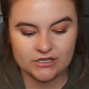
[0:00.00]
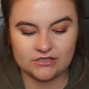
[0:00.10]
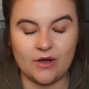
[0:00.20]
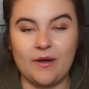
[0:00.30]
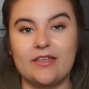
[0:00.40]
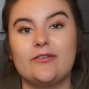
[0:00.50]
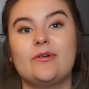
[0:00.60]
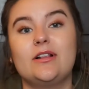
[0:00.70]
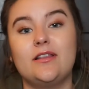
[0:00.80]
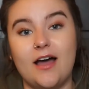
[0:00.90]
So I
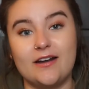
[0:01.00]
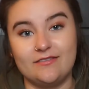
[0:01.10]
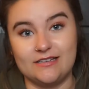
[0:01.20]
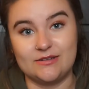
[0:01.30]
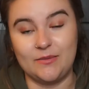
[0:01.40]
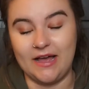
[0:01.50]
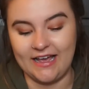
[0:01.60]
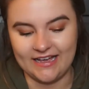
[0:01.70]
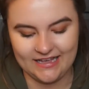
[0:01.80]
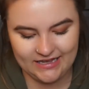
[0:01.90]
threw a lot of these
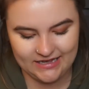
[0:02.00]
away